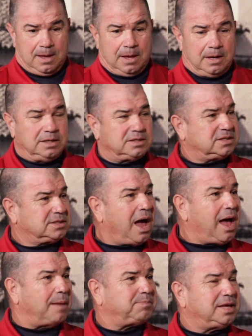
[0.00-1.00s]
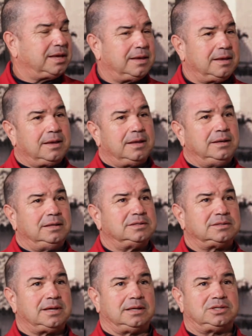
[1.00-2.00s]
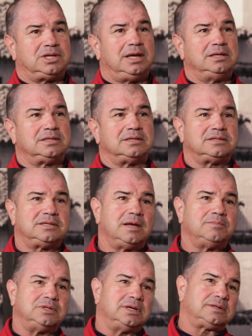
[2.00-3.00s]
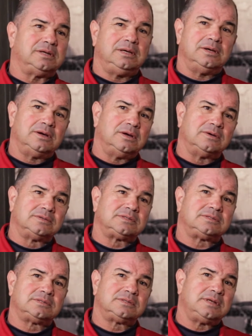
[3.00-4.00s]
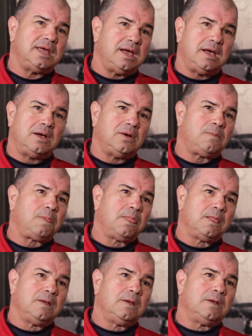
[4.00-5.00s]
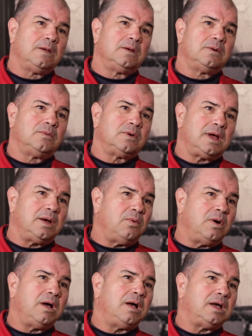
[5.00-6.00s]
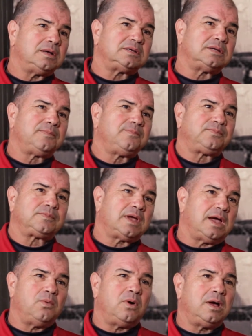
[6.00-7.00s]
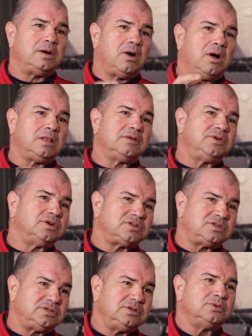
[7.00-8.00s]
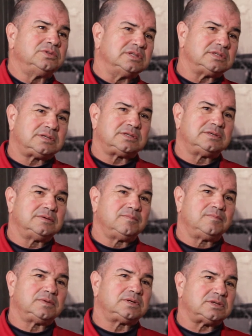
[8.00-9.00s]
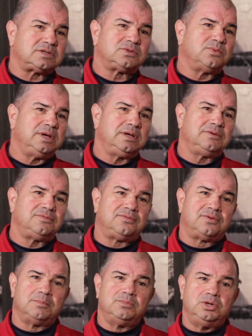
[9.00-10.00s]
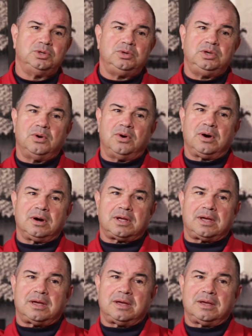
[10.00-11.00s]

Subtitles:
And he stopped, and he just changed the subject, and he goes, now, what I want all of your students to swing from New York